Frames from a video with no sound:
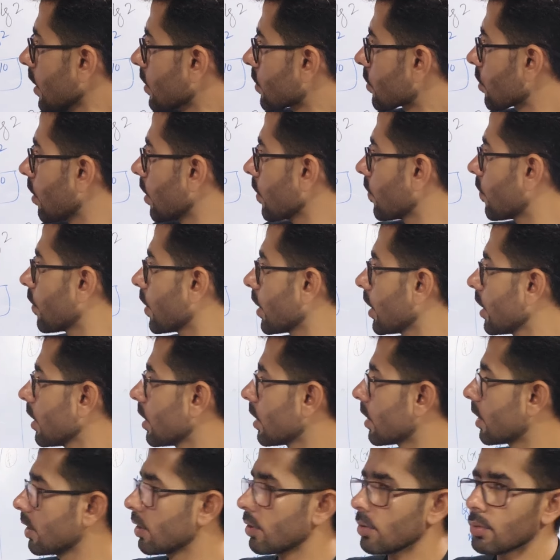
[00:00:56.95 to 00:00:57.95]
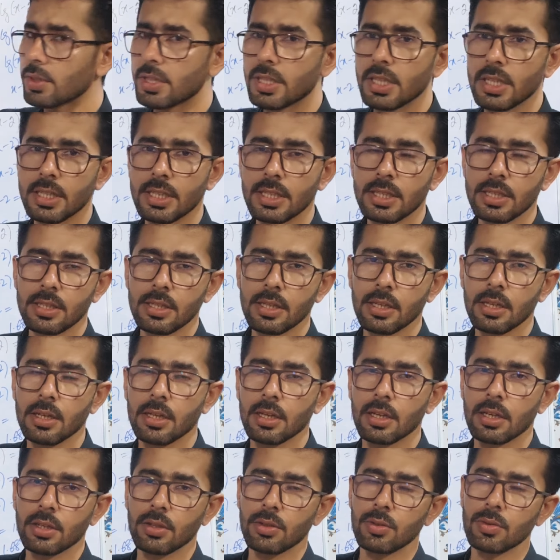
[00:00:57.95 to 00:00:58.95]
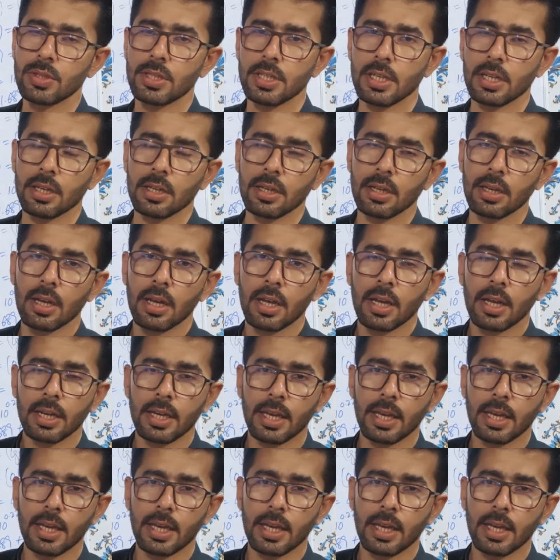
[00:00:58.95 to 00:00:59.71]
So if we reduce this using